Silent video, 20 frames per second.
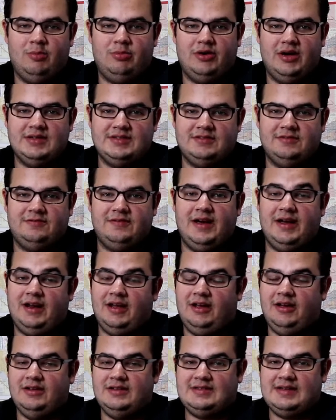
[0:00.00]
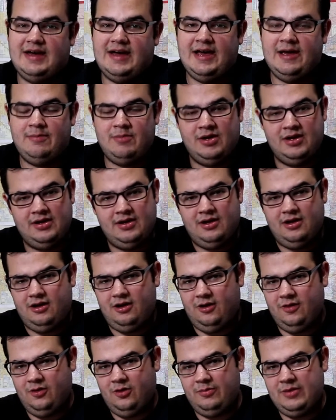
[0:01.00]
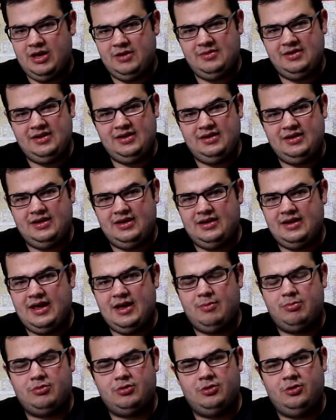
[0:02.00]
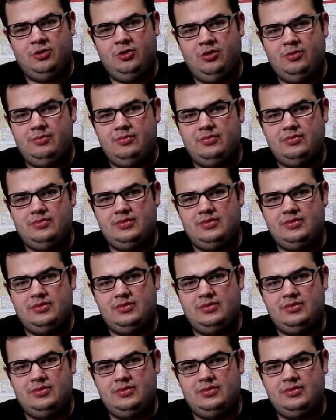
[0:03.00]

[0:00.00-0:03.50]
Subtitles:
pressed to find a good time. Although maybe in April,